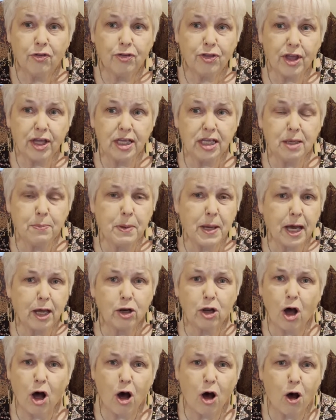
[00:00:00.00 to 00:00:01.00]
Think
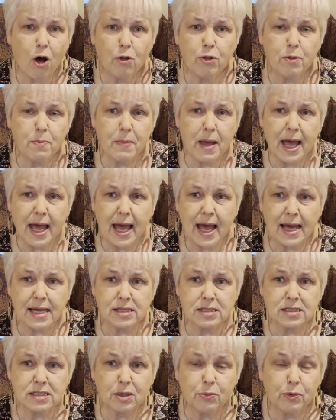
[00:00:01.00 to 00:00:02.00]
about all the
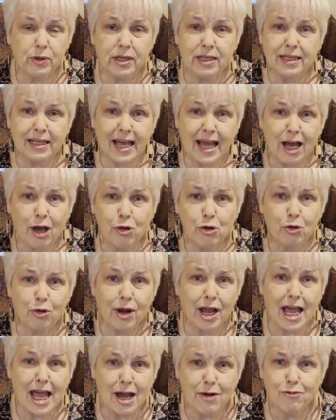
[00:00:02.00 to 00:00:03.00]
masks that we
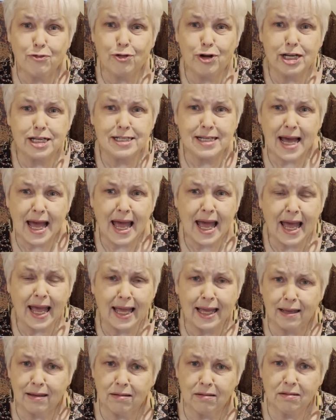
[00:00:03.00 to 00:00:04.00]
encounter every
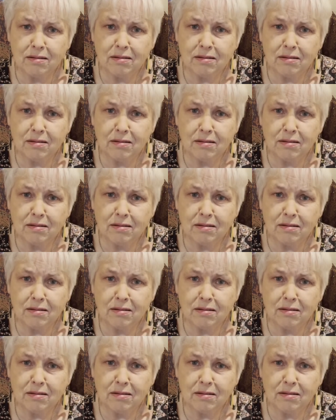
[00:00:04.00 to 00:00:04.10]
day.